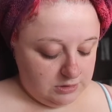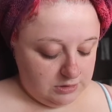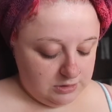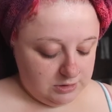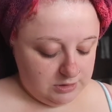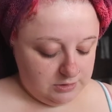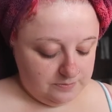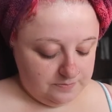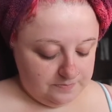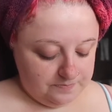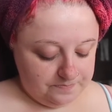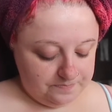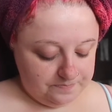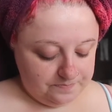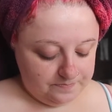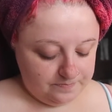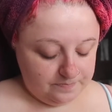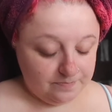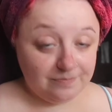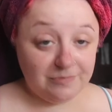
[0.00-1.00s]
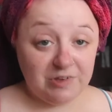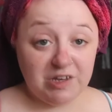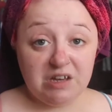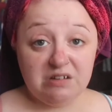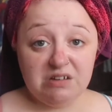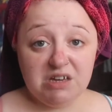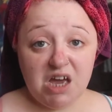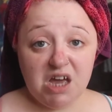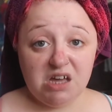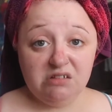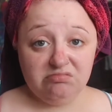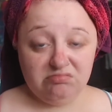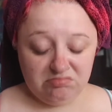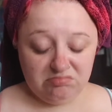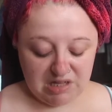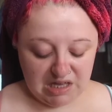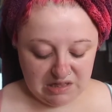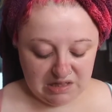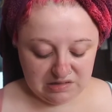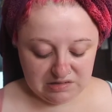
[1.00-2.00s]
Um, so yeah,
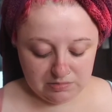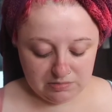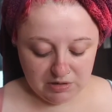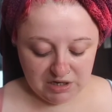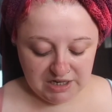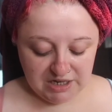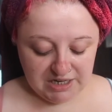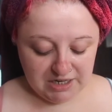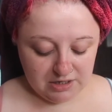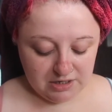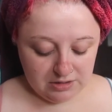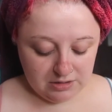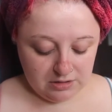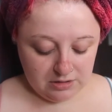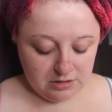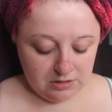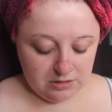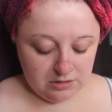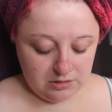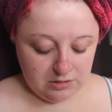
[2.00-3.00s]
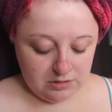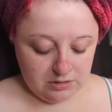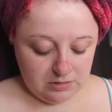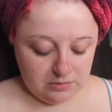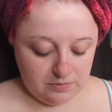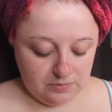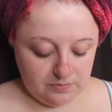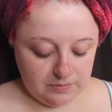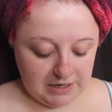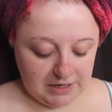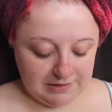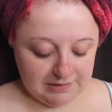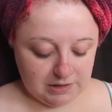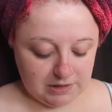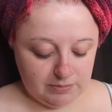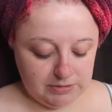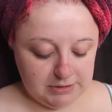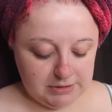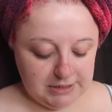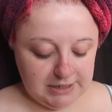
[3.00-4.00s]
that's my past
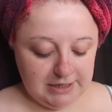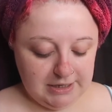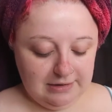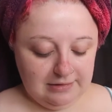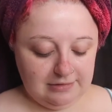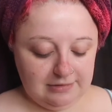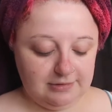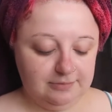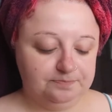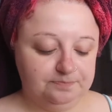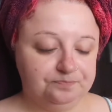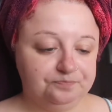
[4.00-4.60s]
couple of days.